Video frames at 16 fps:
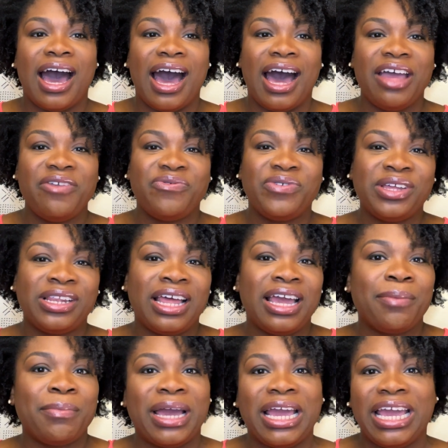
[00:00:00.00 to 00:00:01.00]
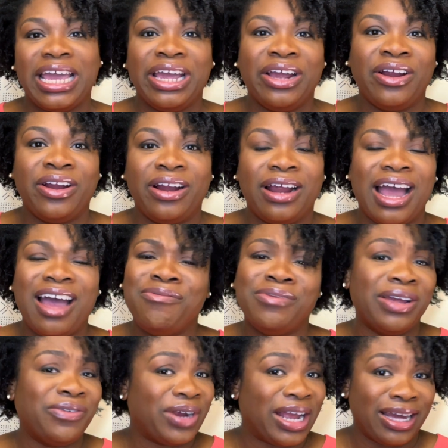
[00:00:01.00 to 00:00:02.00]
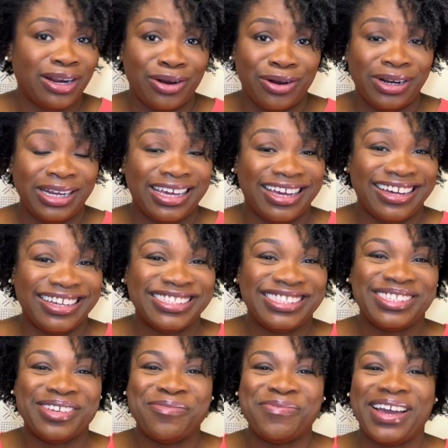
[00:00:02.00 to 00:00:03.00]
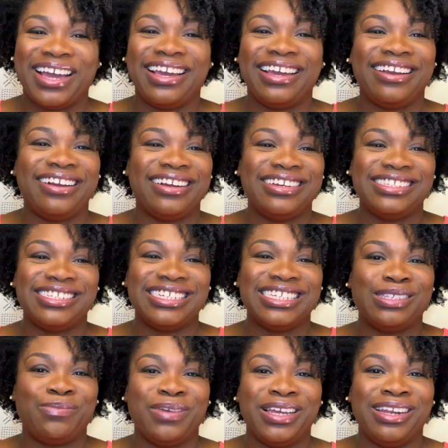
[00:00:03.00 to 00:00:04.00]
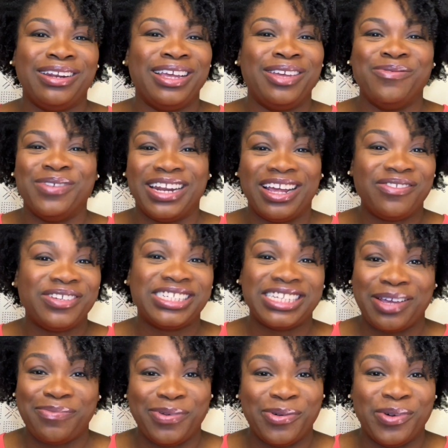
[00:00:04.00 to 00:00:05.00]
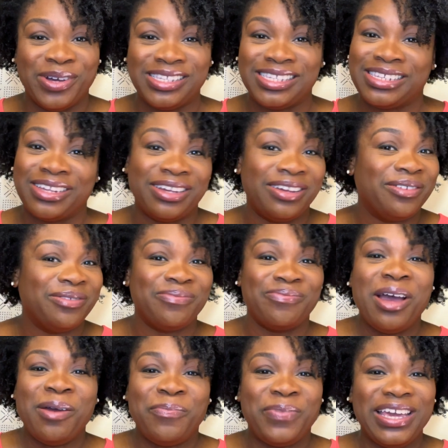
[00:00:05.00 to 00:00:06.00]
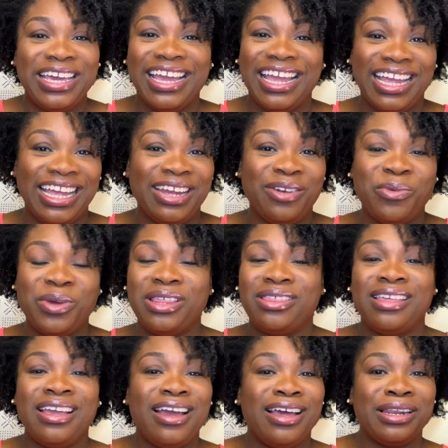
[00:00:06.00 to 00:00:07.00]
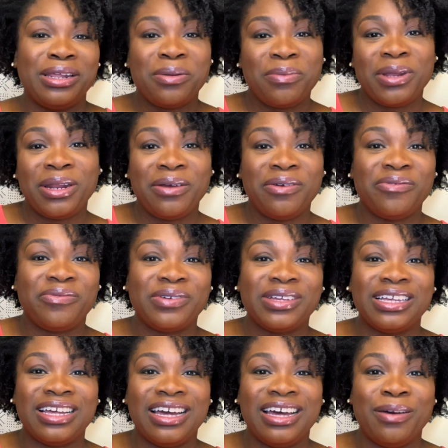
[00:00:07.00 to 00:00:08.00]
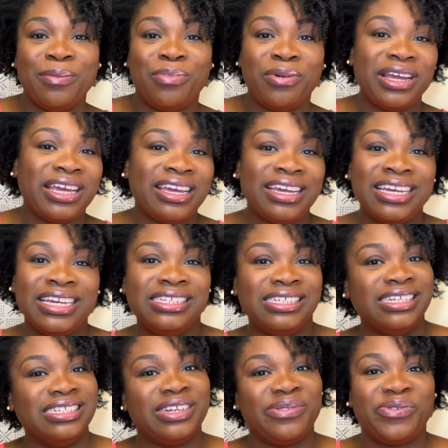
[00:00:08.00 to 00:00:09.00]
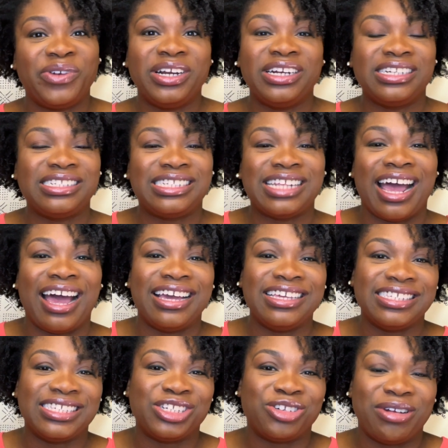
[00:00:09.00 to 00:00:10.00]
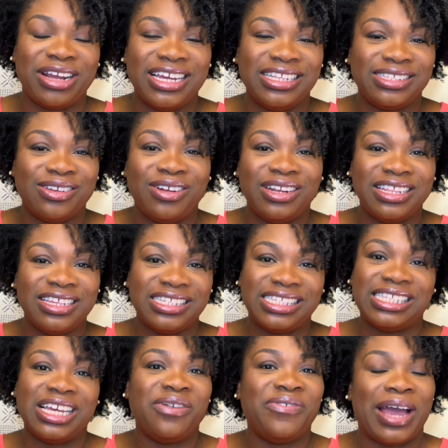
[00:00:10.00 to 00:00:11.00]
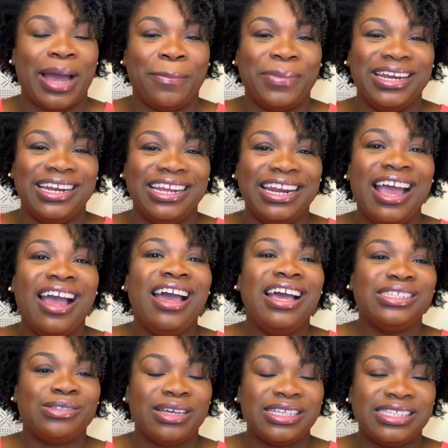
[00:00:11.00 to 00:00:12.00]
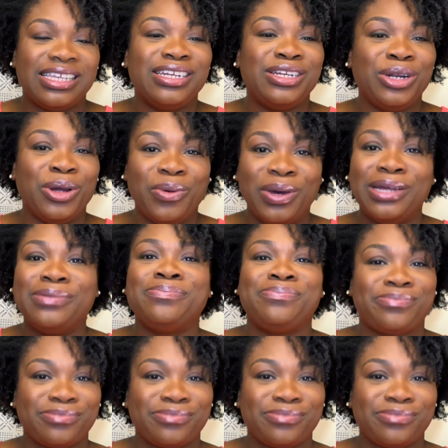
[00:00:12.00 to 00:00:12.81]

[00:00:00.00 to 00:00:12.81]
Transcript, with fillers: I feel like my hair, I've never had a curly cut. So my hair has just been in whatever shape it wants to be in, with a little bit of breakage and different size strands, all of this stuff happening. So I said, you know what?